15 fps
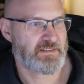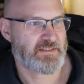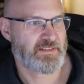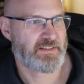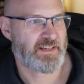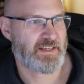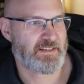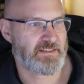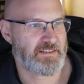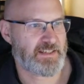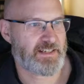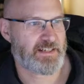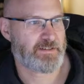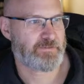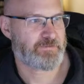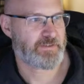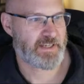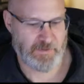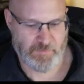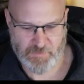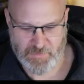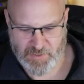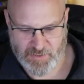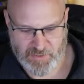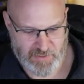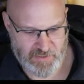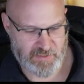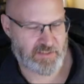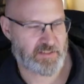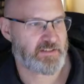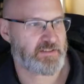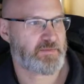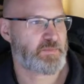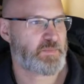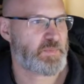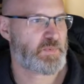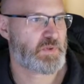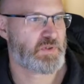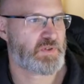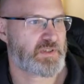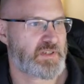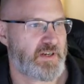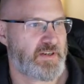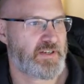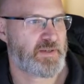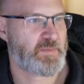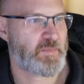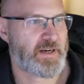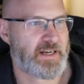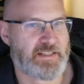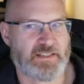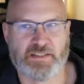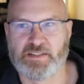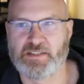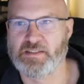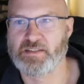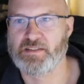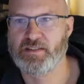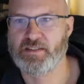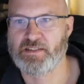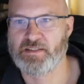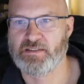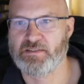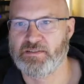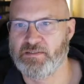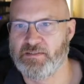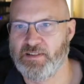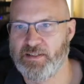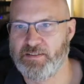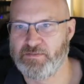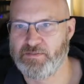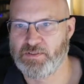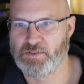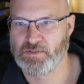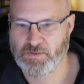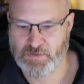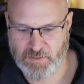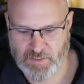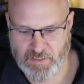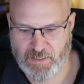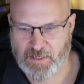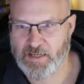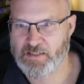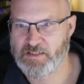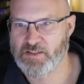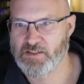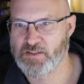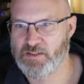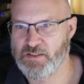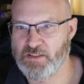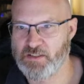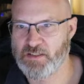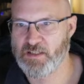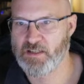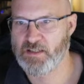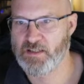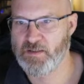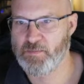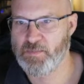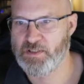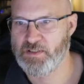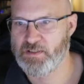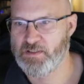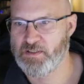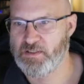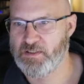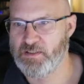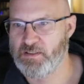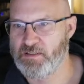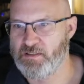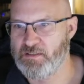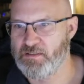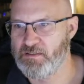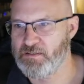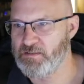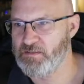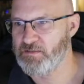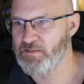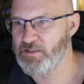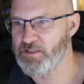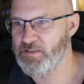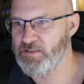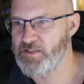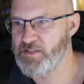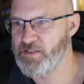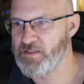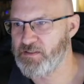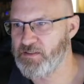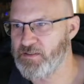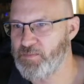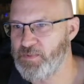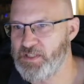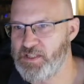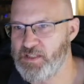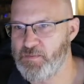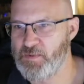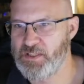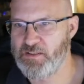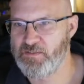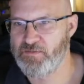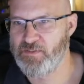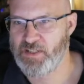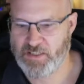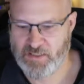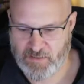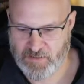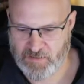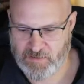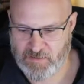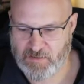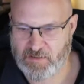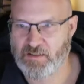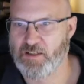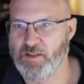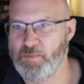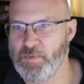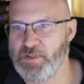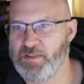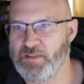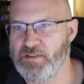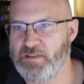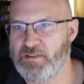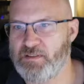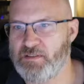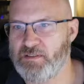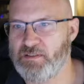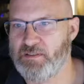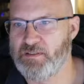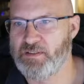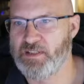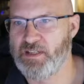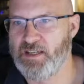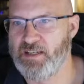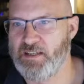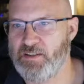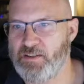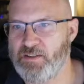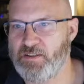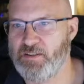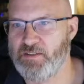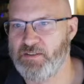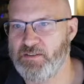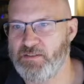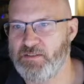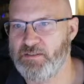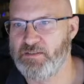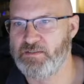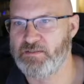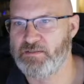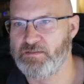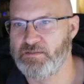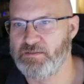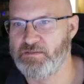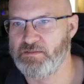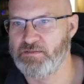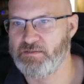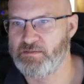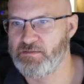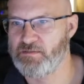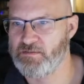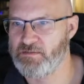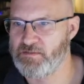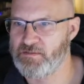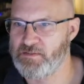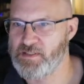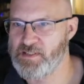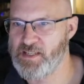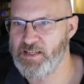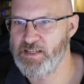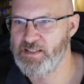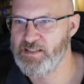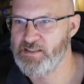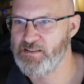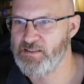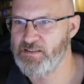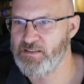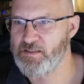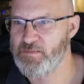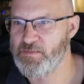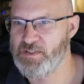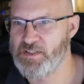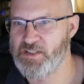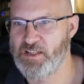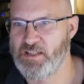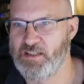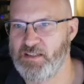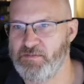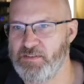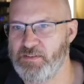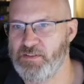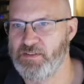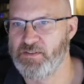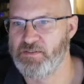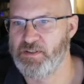and laugh at my poor coding practices, have a look at GitHub. Where is it? Not PCB conveyor. Open Kayo. Is that it? Just checking if I've got the right